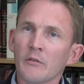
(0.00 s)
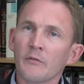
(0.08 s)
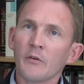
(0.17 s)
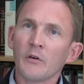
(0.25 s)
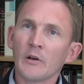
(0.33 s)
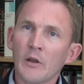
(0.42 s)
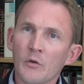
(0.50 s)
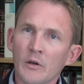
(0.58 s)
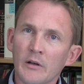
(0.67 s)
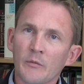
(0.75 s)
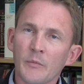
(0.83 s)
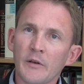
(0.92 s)
for
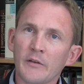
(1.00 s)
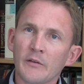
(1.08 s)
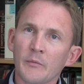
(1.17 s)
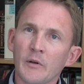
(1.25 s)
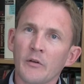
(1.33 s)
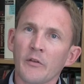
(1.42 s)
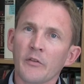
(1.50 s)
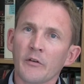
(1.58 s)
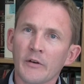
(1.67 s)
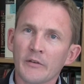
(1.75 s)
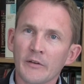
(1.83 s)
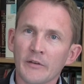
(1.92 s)
local and municipal
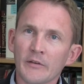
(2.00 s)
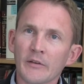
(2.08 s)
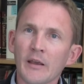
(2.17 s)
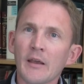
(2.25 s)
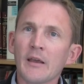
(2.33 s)
authorities